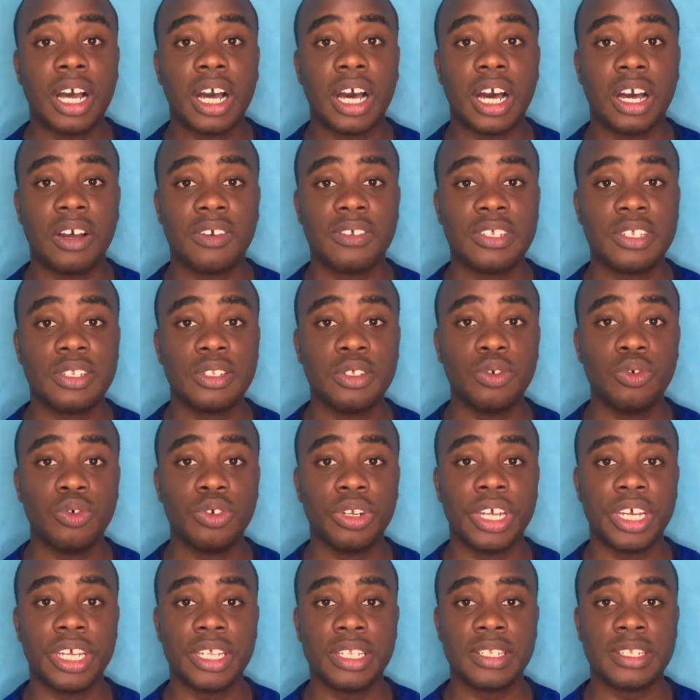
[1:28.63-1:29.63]
of
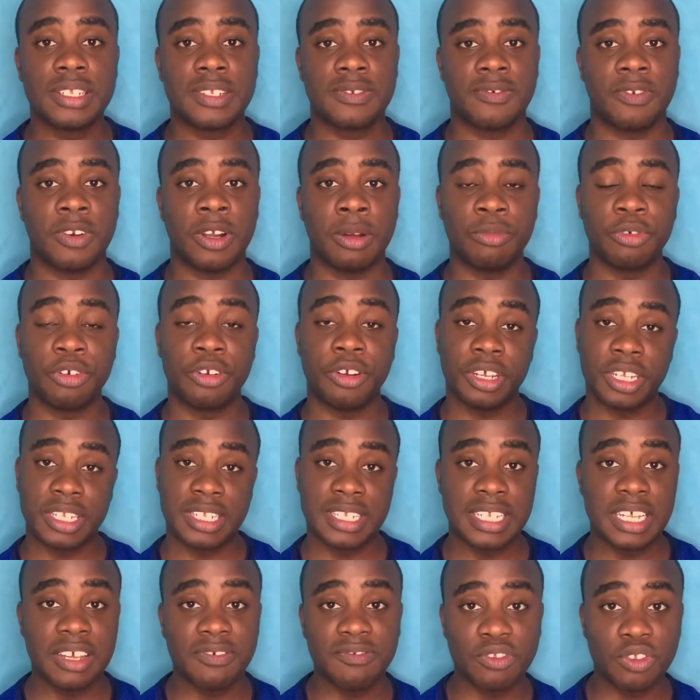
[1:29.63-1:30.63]
students from grade
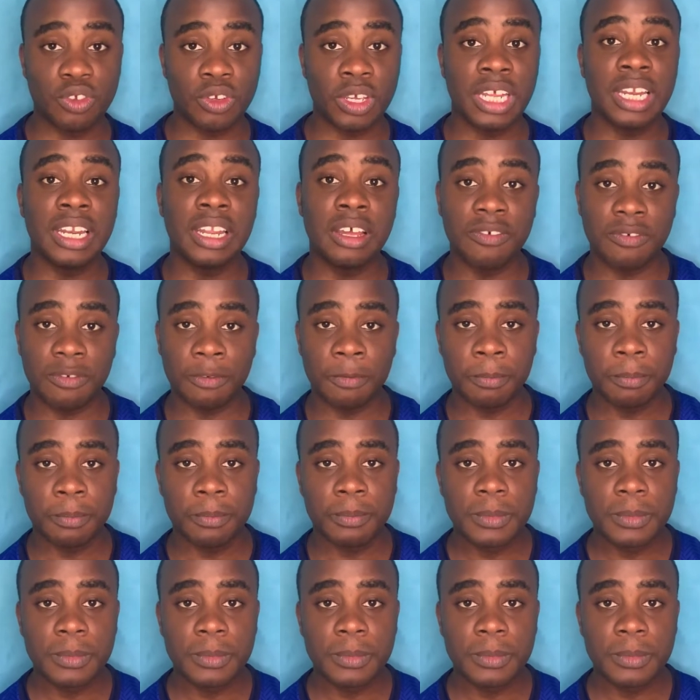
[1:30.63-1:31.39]
seven to eleven.